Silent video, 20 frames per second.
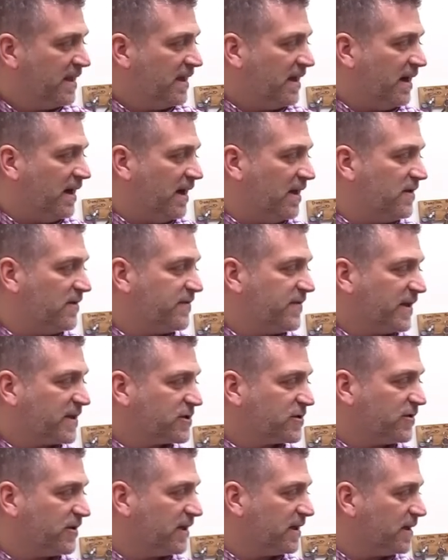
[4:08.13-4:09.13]
The
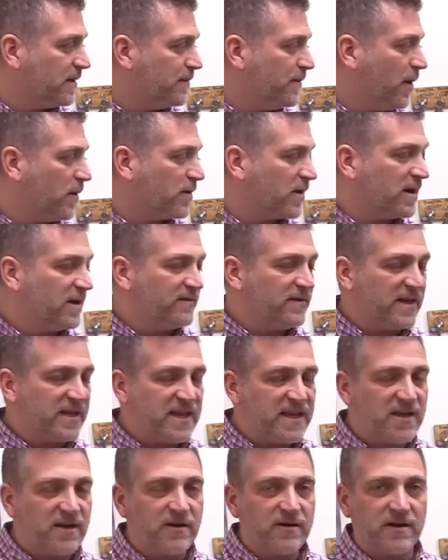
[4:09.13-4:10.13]
fixturing component of it
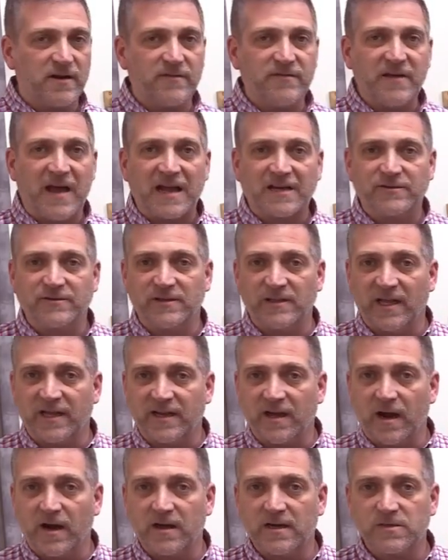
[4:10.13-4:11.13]
here in a factory
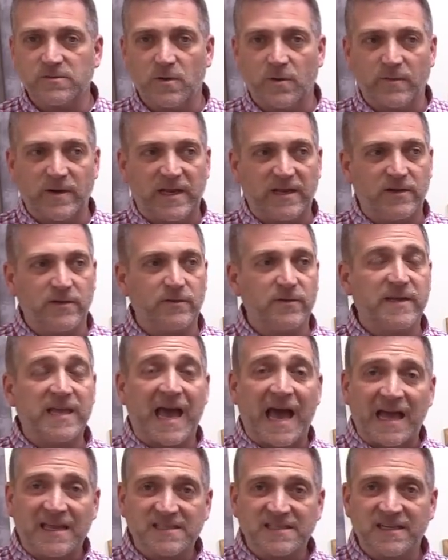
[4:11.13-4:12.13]
like ours, where we do
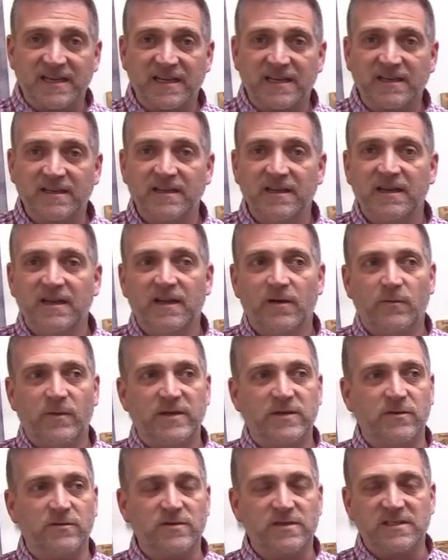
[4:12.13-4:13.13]
casting,
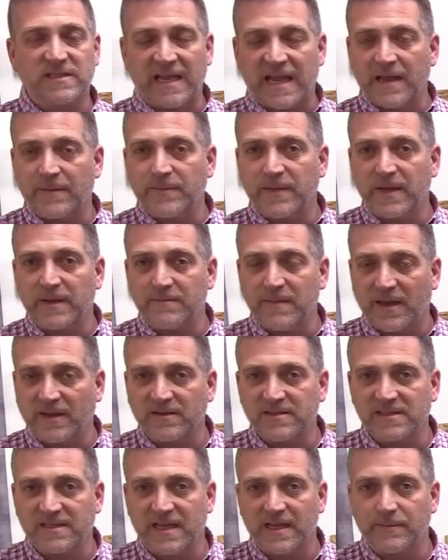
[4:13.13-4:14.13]
we do stamping,
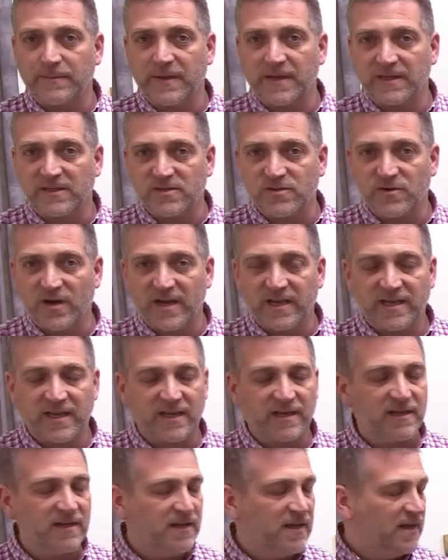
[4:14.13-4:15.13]
metal stamping and
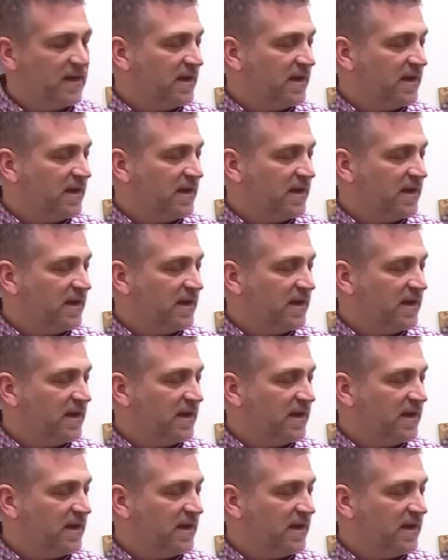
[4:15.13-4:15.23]
striking,